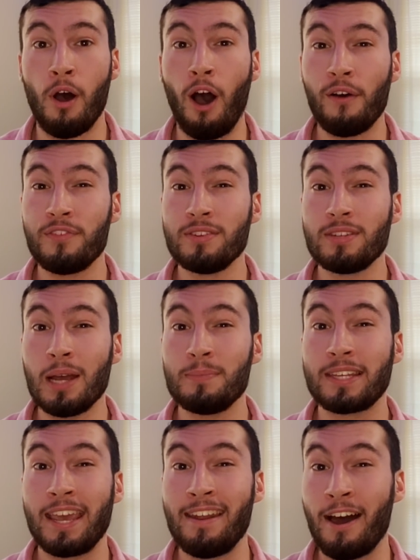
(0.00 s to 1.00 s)
oftentimes
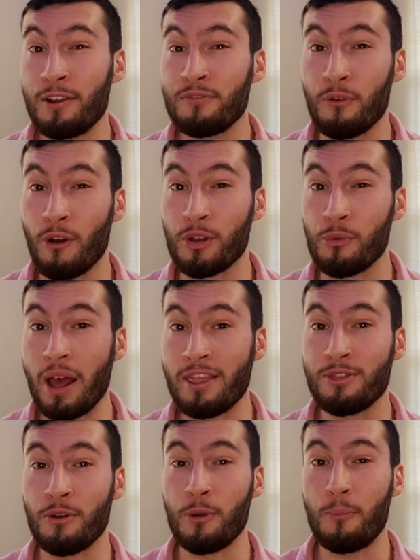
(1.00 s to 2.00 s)
cannot afford to rent
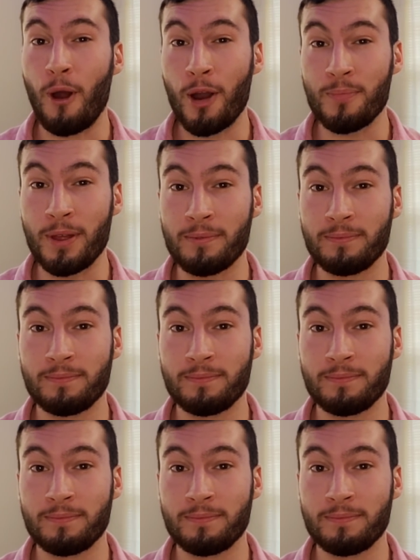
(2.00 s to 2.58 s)
their own apartment.